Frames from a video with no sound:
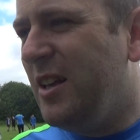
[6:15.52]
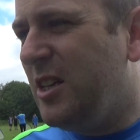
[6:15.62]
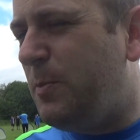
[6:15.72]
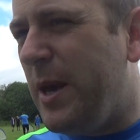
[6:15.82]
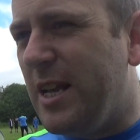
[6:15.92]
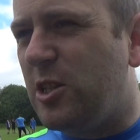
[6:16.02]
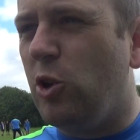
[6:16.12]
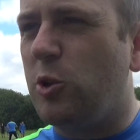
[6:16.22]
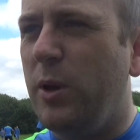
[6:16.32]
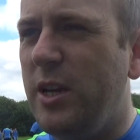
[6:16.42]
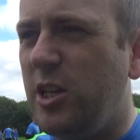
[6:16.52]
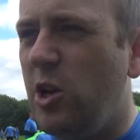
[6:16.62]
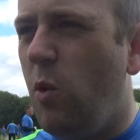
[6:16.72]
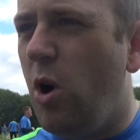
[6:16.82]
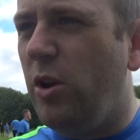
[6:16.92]
speaking to those players that
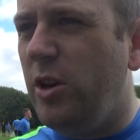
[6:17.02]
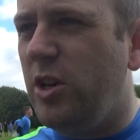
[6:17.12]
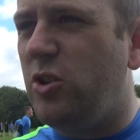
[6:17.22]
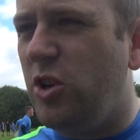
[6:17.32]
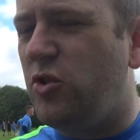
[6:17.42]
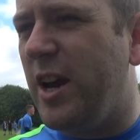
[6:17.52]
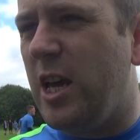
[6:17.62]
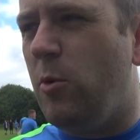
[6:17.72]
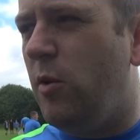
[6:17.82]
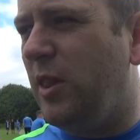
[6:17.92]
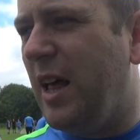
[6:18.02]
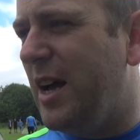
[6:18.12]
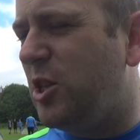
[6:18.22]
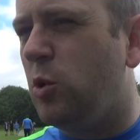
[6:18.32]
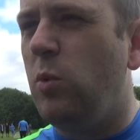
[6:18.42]
you want and you try and get them over the
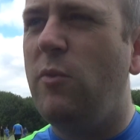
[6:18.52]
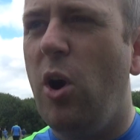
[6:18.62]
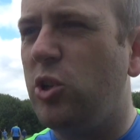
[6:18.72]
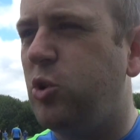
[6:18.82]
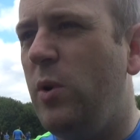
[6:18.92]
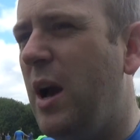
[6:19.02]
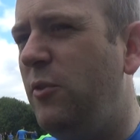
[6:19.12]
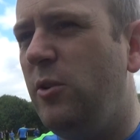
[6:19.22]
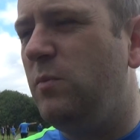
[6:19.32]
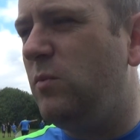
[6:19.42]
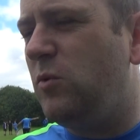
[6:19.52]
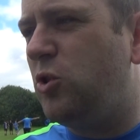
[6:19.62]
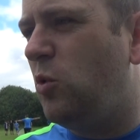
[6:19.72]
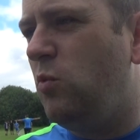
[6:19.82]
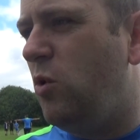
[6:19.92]
line. Some we've got, some we haven't,
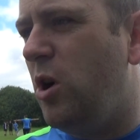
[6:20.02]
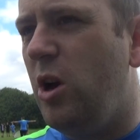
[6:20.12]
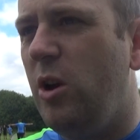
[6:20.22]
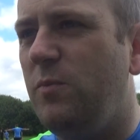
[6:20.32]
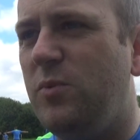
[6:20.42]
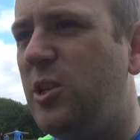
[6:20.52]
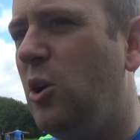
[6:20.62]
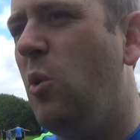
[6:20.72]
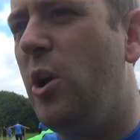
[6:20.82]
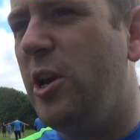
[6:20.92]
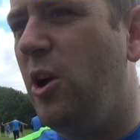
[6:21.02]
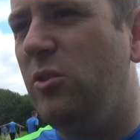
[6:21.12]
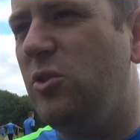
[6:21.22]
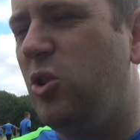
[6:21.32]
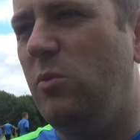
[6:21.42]
some we're still working
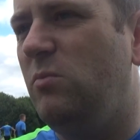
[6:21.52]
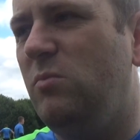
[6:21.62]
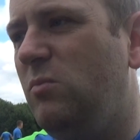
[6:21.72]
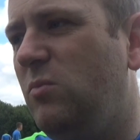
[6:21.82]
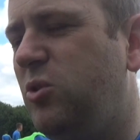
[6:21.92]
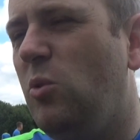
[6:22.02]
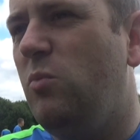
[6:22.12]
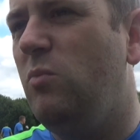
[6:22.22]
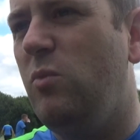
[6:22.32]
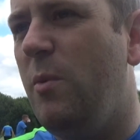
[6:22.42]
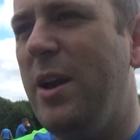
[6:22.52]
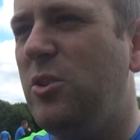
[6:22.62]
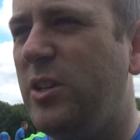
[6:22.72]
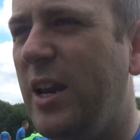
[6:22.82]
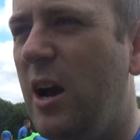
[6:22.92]
on, some we might
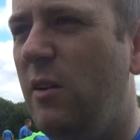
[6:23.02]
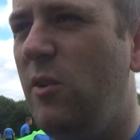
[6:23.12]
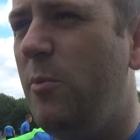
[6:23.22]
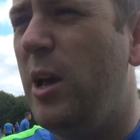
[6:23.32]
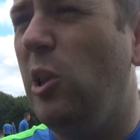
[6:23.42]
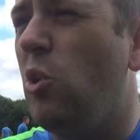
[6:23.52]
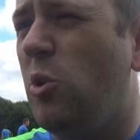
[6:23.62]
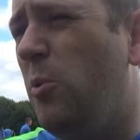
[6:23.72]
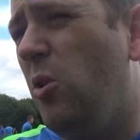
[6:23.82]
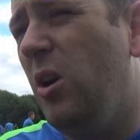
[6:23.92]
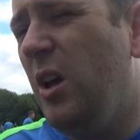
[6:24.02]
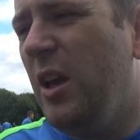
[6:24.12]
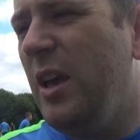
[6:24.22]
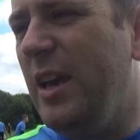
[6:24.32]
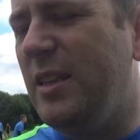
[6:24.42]
just get out of a bit of luck, but
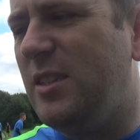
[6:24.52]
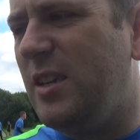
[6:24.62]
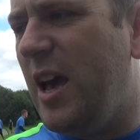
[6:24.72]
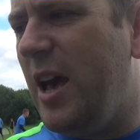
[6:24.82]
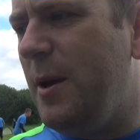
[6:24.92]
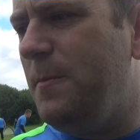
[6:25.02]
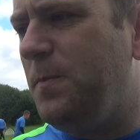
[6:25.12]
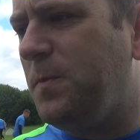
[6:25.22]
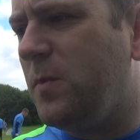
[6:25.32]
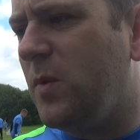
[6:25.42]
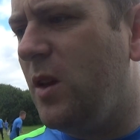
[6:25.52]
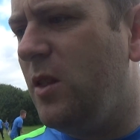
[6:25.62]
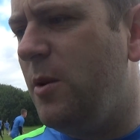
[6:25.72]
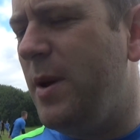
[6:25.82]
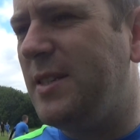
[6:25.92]
it's
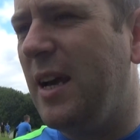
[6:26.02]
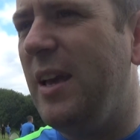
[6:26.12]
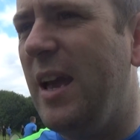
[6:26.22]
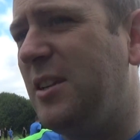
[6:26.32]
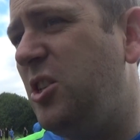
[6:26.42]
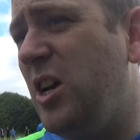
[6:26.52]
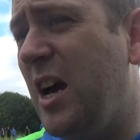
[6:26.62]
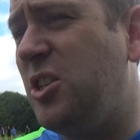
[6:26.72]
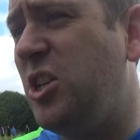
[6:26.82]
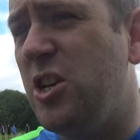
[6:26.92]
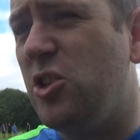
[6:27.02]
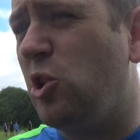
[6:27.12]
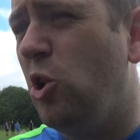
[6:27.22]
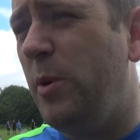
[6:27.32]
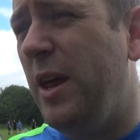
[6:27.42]
the mentality has to change at the
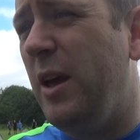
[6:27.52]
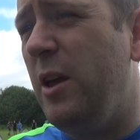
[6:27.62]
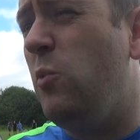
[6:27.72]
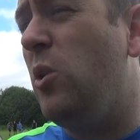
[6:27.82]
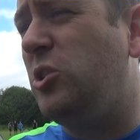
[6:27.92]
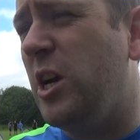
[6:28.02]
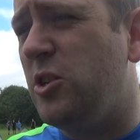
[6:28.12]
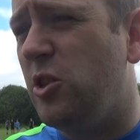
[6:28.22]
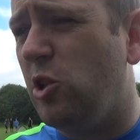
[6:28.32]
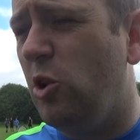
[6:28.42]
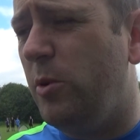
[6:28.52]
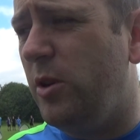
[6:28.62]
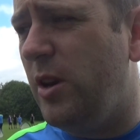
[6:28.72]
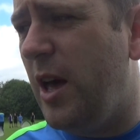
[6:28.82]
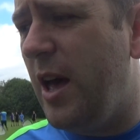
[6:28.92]
club, and it will change at the club, and